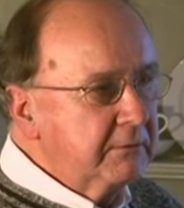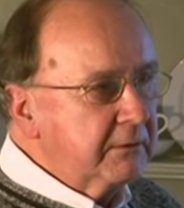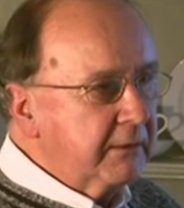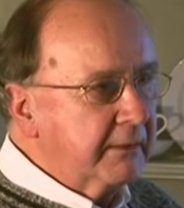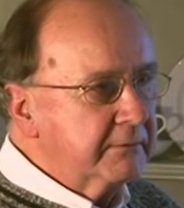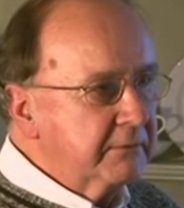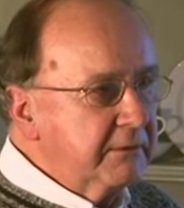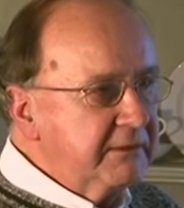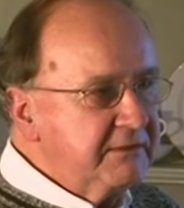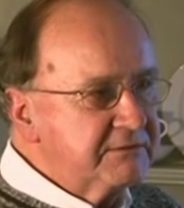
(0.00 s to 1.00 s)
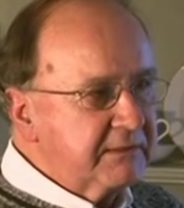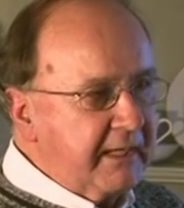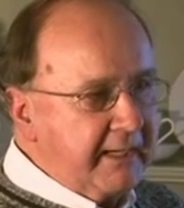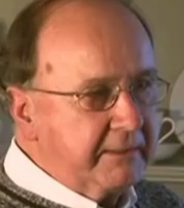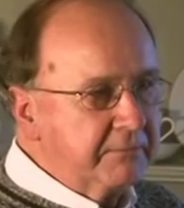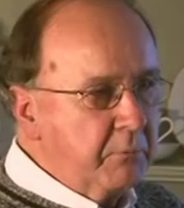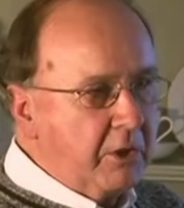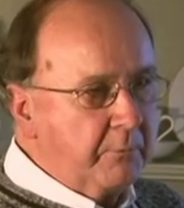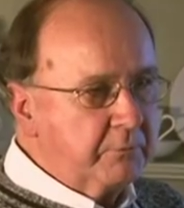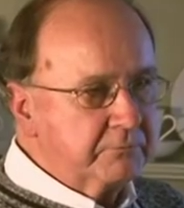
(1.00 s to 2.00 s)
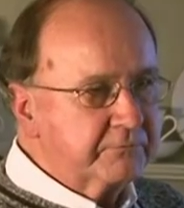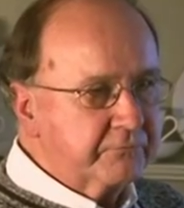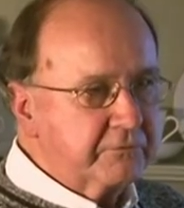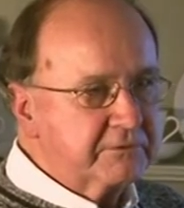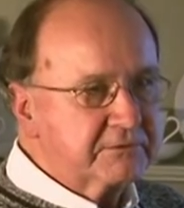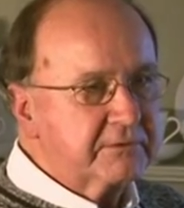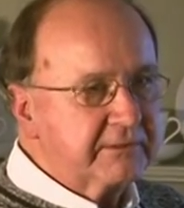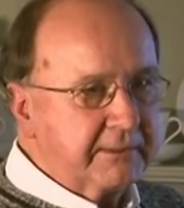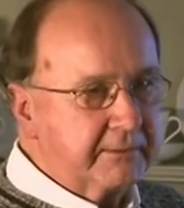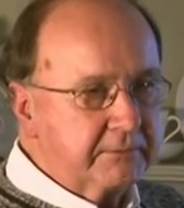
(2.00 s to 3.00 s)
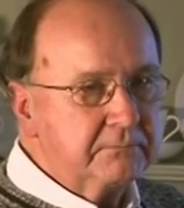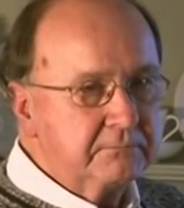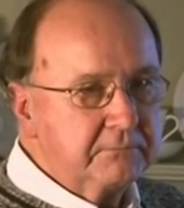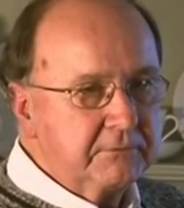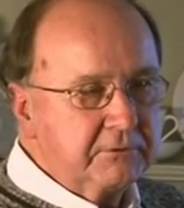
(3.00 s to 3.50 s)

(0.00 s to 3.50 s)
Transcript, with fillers: houses, sold land, took back mortgages.